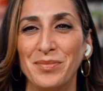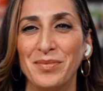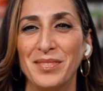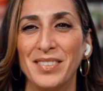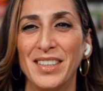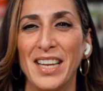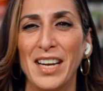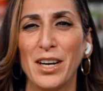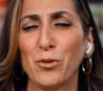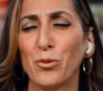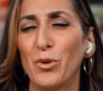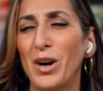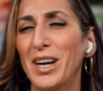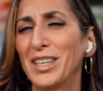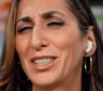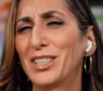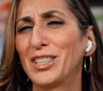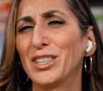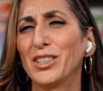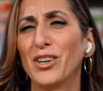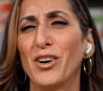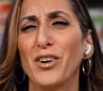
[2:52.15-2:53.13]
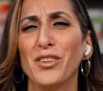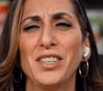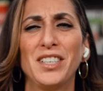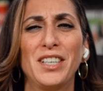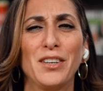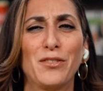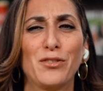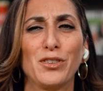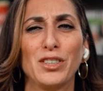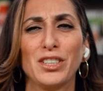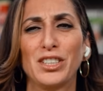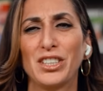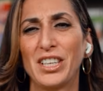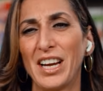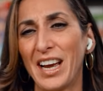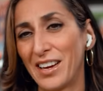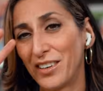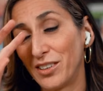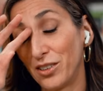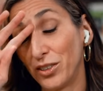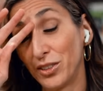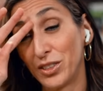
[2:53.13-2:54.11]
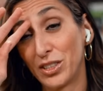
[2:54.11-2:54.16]
They're watching all the different
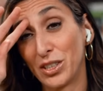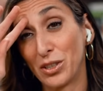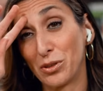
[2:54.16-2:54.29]
channels.